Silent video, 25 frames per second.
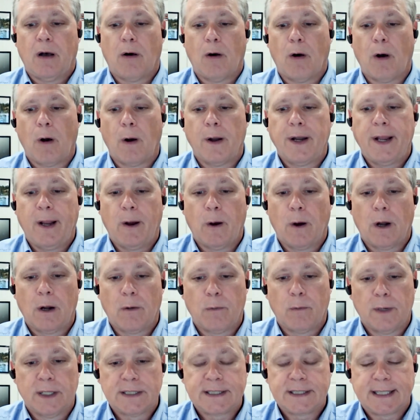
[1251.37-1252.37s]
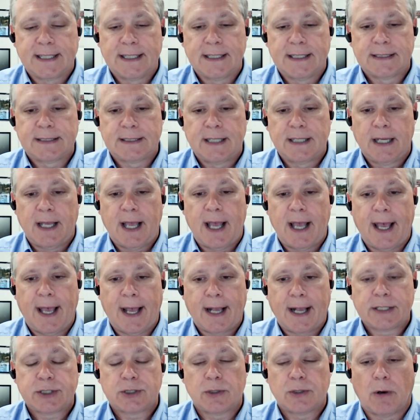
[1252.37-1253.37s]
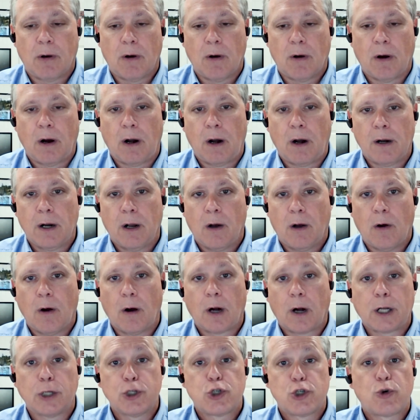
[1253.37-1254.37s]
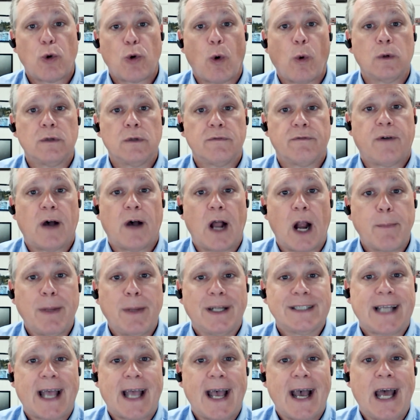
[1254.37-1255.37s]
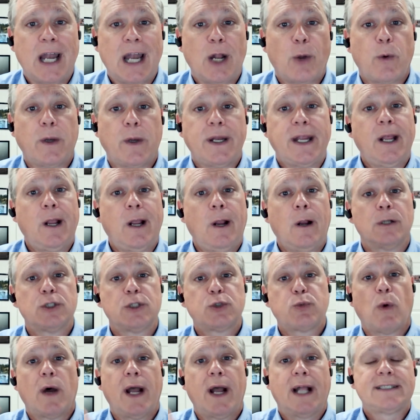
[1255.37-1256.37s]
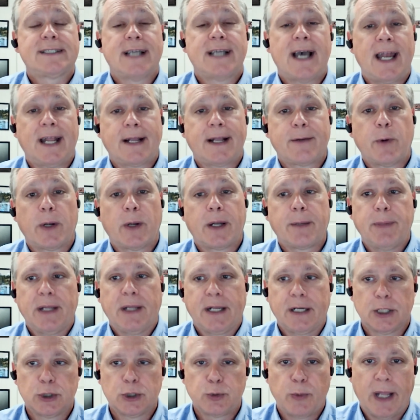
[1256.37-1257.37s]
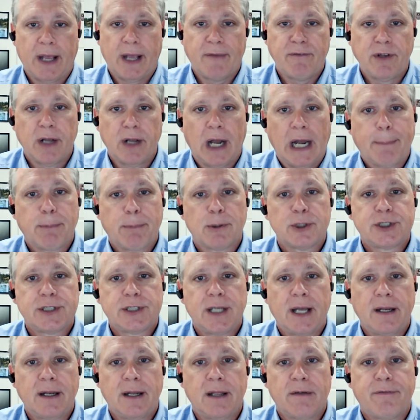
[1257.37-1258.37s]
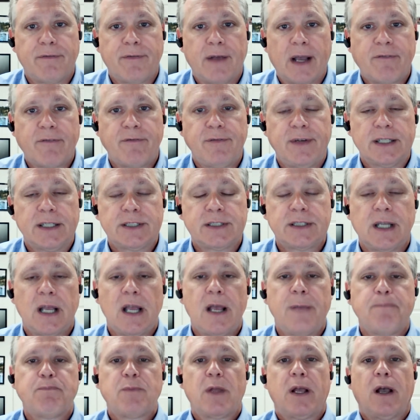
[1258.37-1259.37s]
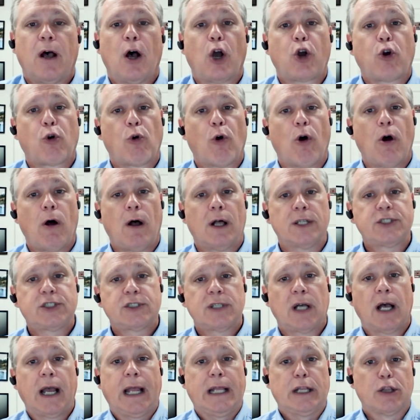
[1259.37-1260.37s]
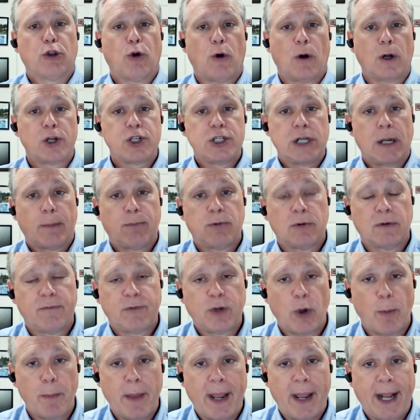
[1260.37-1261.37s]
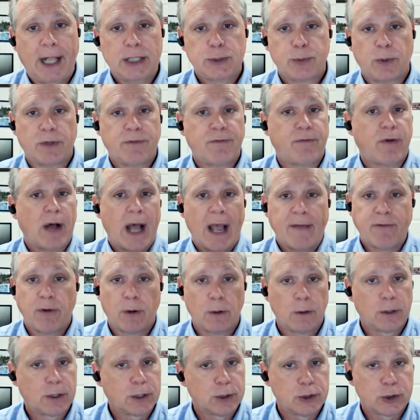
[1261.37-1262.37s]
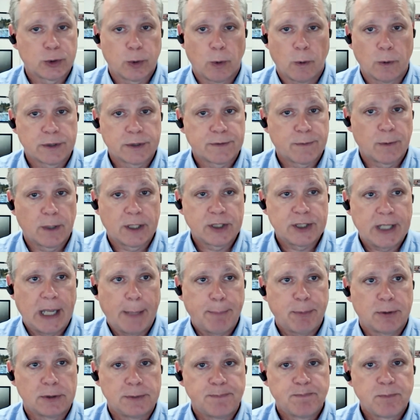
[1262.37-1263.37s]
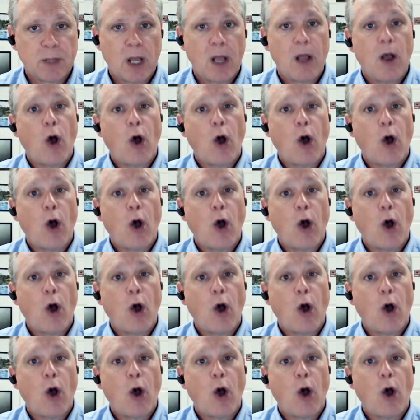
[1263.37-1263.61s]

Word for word: our inherent risk is X, our, our control environment is adequate. Here's why it's adequate, because we have 90% effectiveness across a large number of domains with 500 controls, for example.